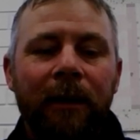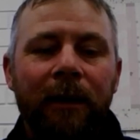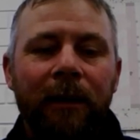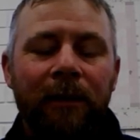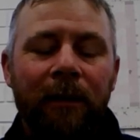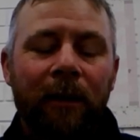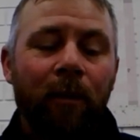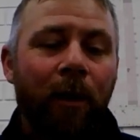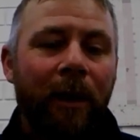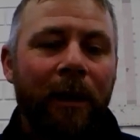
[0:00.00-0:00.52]

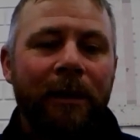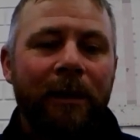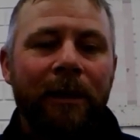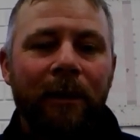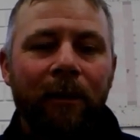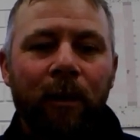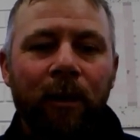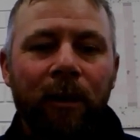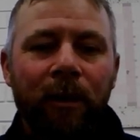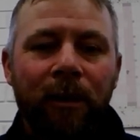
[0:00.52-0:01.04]
It's like
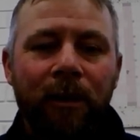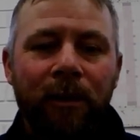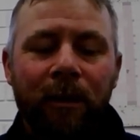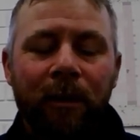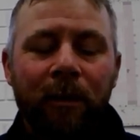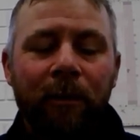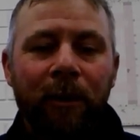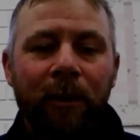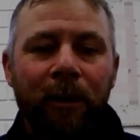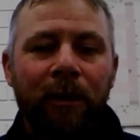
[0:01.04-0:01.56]
wasting words
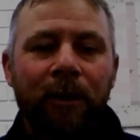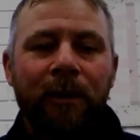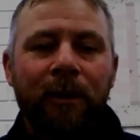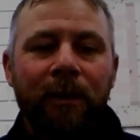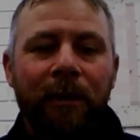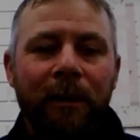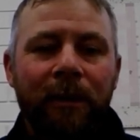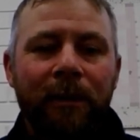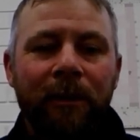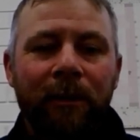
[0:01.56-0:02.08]
on a
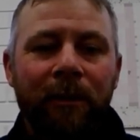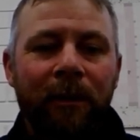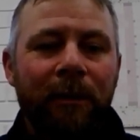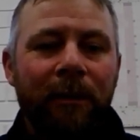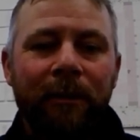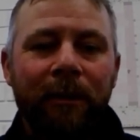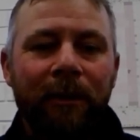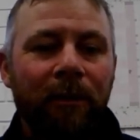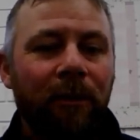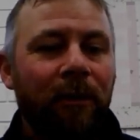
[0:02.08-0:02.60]
person that's not
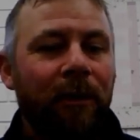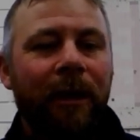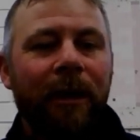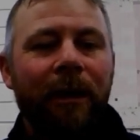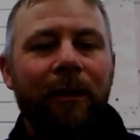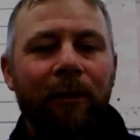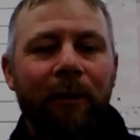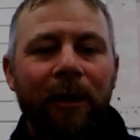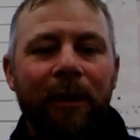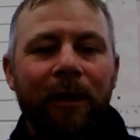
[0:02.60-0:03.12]
even looking
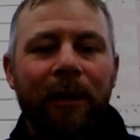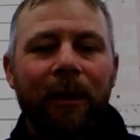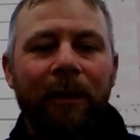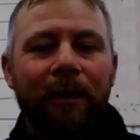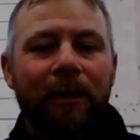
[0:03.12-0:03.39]
out the window.